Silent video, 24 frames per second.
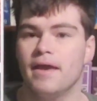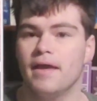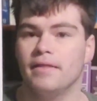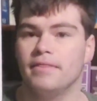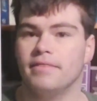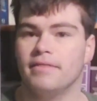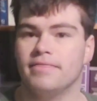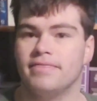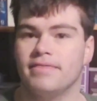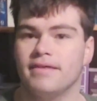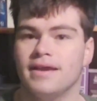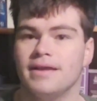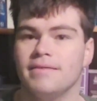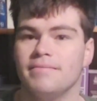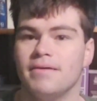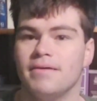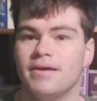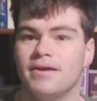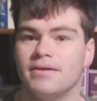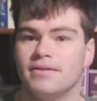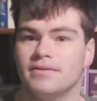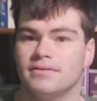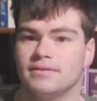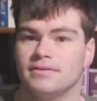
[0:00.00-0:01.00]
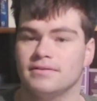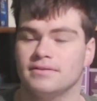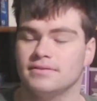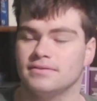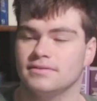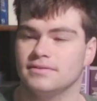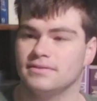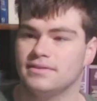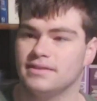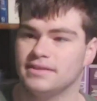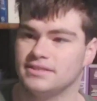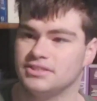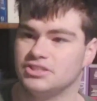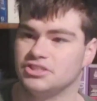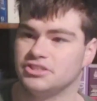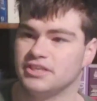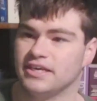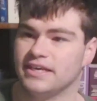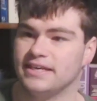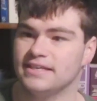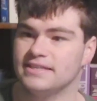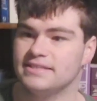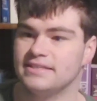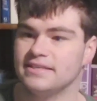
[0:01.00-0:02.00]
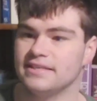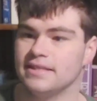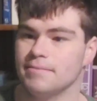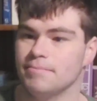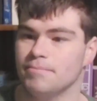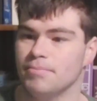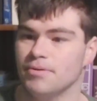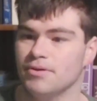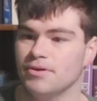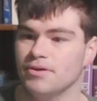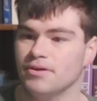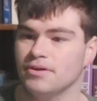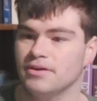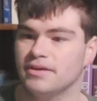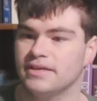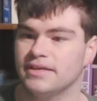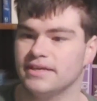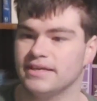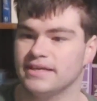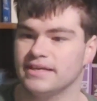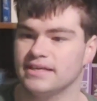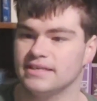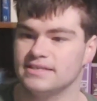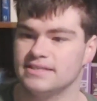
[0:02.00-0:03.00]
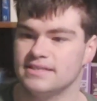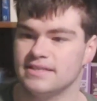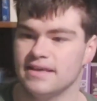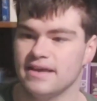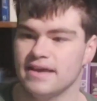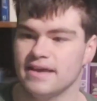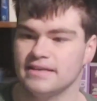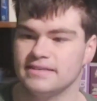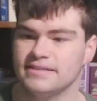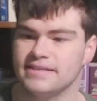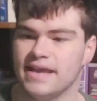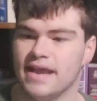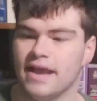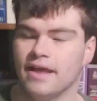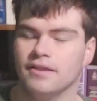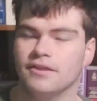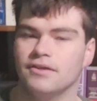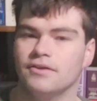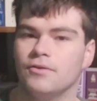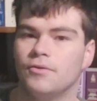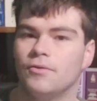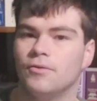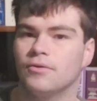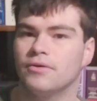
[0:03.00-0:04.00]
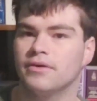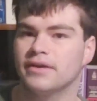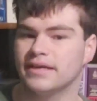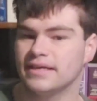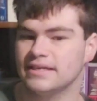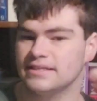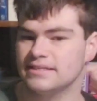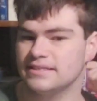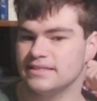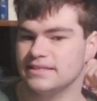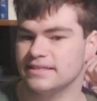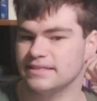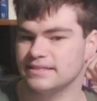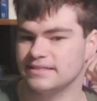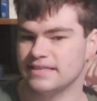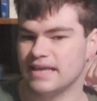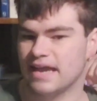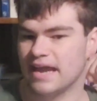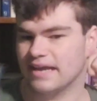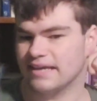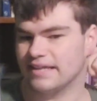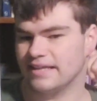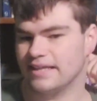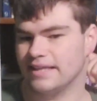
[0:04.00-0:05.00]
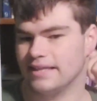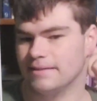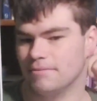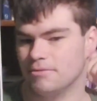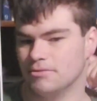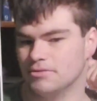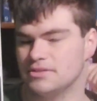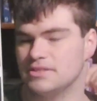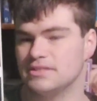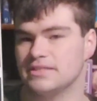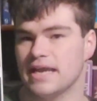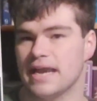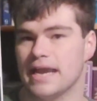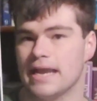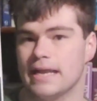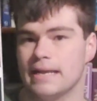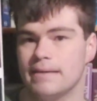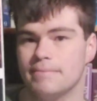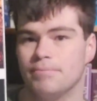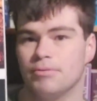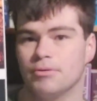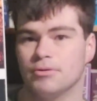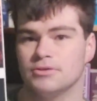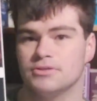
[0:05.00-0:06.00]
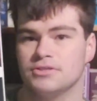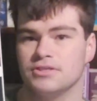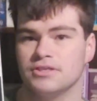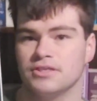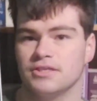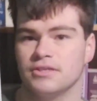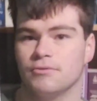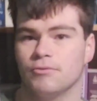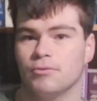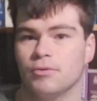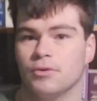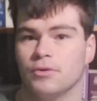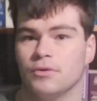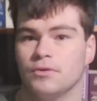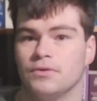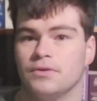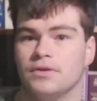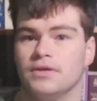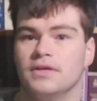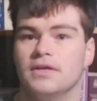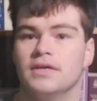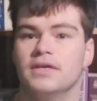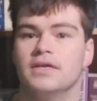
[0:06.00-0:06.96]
The thing about that's genius in the book is that Eleanor isn't exactly the most sane person in the world.